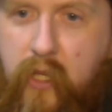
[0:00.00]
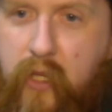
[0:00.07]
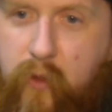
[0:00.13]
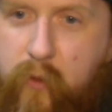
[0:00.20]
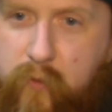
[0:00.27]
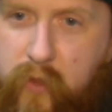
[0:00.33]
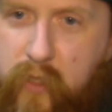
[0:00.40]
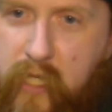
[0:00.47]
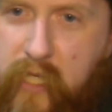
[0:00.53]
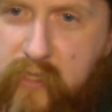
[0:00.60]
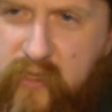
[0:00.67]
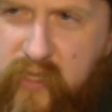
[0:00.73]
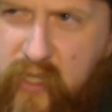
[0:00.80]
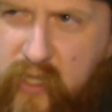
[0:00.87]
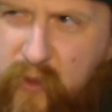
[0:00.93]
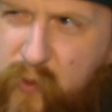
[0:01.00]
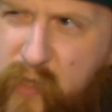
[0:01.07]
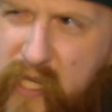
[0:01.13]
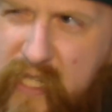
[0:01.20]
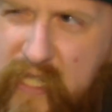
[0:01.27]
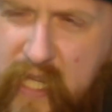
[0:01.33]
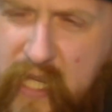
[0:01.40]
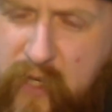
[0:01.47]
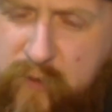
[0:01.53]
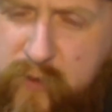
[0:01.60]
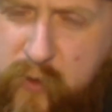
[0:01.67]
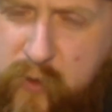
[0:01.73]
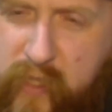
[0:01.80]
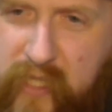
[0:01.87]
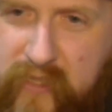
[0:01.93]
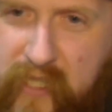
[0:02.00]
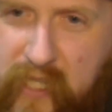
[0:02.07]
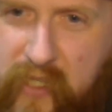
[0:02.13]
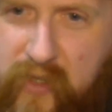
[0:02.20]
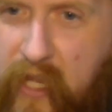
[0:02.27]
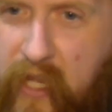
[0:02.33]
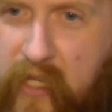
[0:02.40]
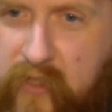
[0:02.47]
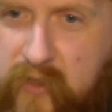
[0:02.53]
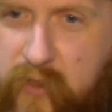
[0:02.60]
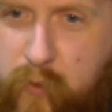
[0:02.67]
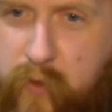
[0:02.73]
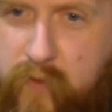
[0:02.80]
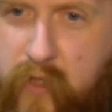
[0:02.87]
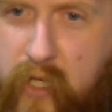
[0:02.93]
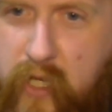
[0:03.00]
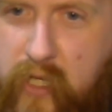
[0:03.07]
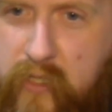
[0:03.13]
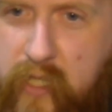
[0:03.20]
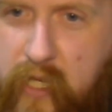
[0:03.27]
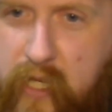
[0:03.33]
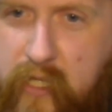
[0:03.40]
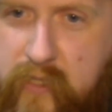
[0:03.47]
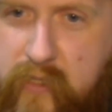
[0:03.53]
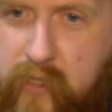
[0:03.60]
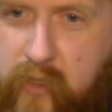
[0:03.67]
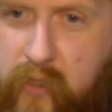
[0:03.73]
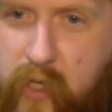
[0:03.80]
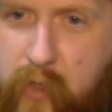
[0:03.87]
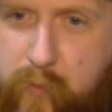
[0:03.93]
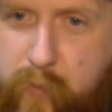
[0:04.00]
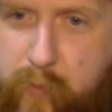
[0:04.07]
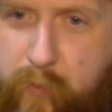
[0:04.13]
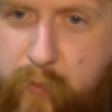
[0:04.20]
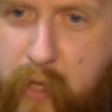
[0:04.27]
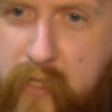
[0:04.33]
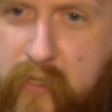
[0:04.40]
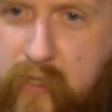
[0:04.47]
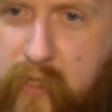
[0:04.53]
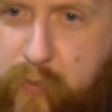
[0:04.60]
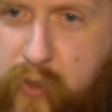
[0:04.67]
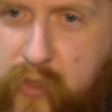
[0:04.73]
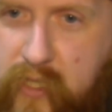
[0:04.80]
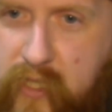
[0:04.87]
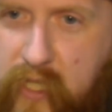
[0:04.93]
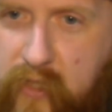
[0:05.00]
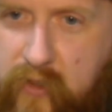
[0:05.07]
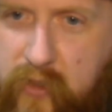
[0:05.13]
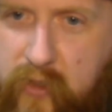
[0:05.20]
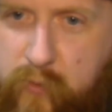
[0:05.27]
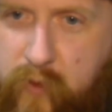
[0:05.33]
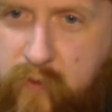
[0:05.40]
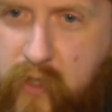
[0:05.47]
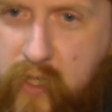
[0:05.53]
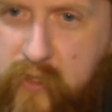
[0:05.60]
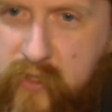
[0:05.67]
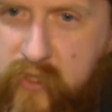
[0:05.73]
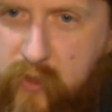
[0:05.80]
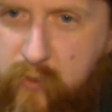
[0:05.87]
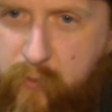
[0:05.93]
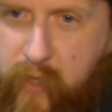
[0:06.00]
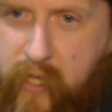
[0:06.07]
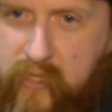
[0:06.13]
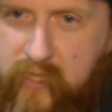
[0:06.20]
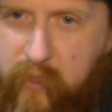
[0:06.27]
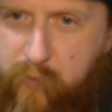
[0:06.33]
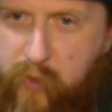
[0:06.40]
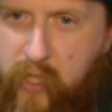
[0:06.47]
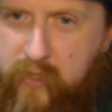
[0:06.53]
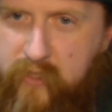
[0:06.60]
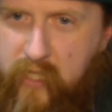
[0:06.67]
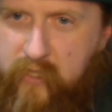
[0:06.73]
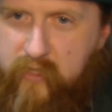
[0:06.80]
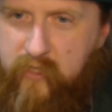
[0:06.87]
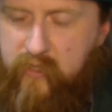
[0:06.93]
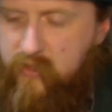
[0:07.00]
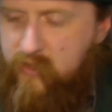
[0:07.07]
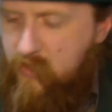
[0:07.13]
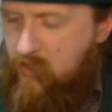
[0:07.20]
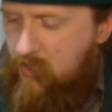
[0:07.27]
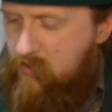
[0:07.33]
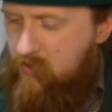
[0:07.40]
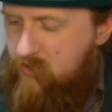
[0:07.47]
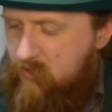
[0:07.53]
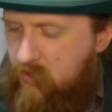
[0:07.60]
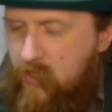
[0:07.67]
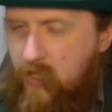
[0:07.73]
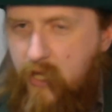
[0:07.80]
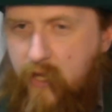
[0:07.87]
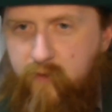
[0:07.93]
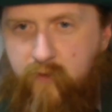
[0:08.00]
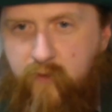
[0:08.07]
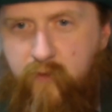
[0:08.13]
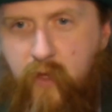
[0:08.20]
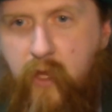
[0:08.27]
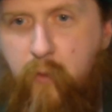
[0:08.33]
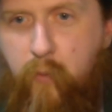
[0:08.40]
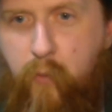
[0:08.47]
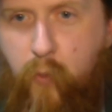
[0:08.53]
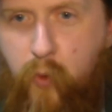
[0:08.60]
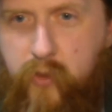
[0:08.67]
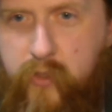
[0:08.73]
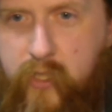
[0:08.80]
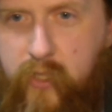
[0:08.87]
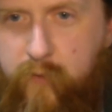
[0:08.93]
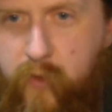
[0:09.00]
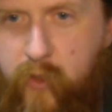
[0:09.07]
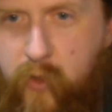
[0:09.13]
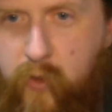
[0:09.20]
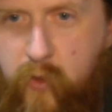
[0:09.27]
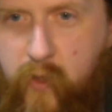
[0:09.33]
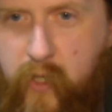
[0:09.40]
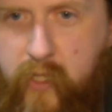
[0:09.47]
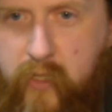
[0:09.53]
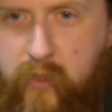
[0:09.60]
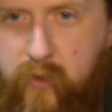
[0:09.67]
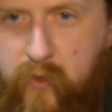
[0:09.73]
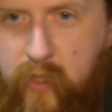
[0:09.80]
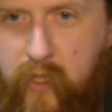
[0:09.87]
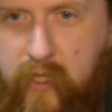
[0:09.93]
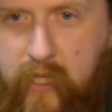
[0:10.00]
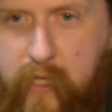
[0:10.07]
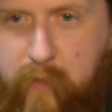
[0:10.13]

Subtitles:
over the last week and a half, 2 weeks now. And so we've got a CRM basically put together. We've got some basic processes. I just got to have more deal flow going to the